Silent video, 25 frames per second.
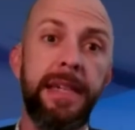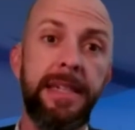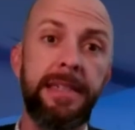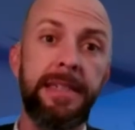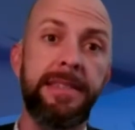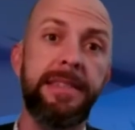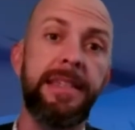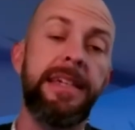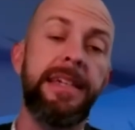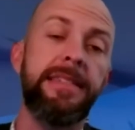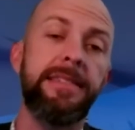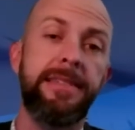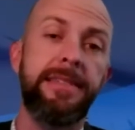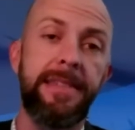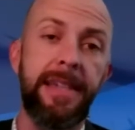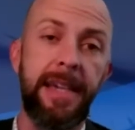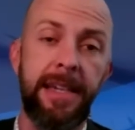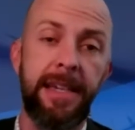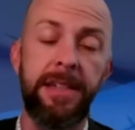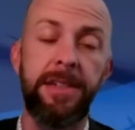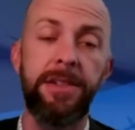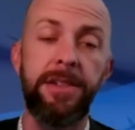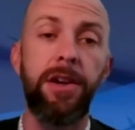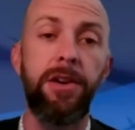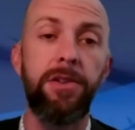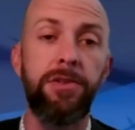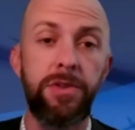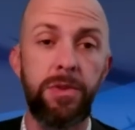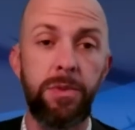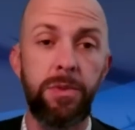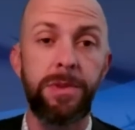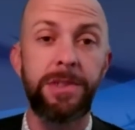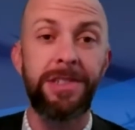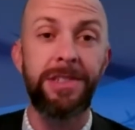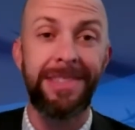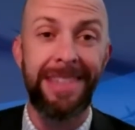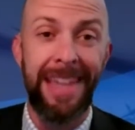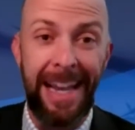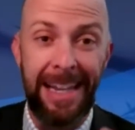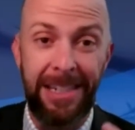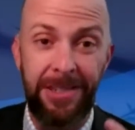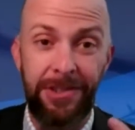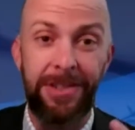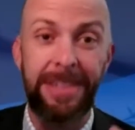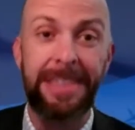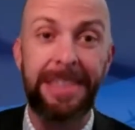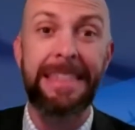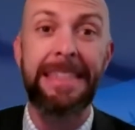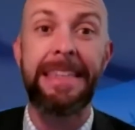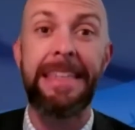takes that second dose, which is
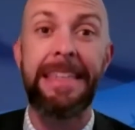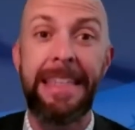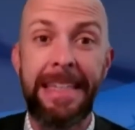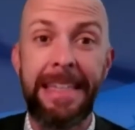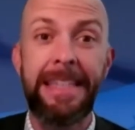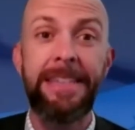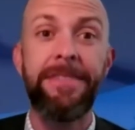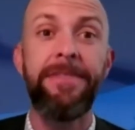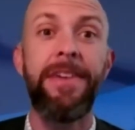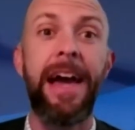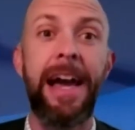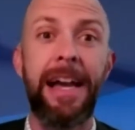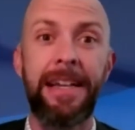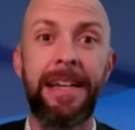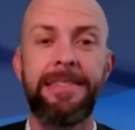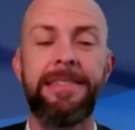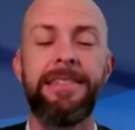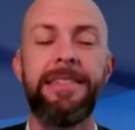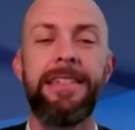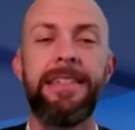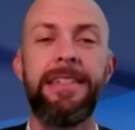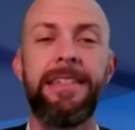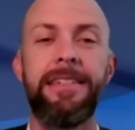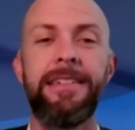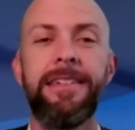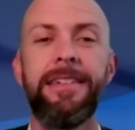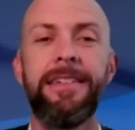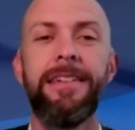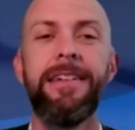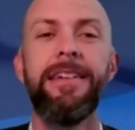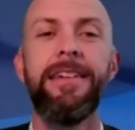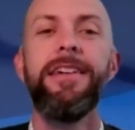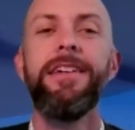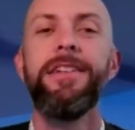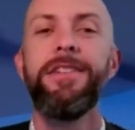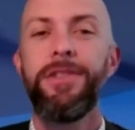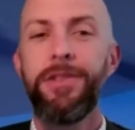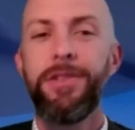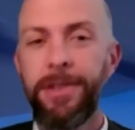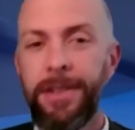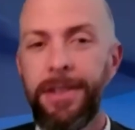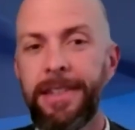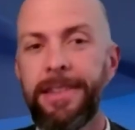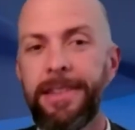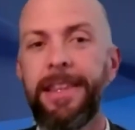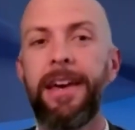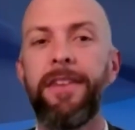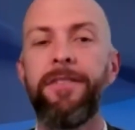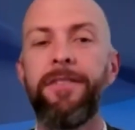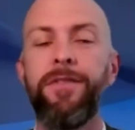actually the vaccine, to
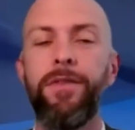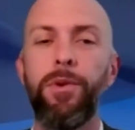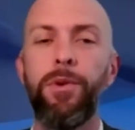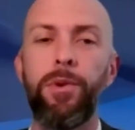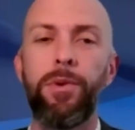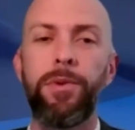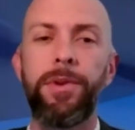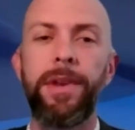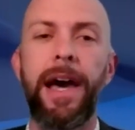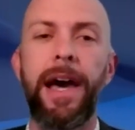get that full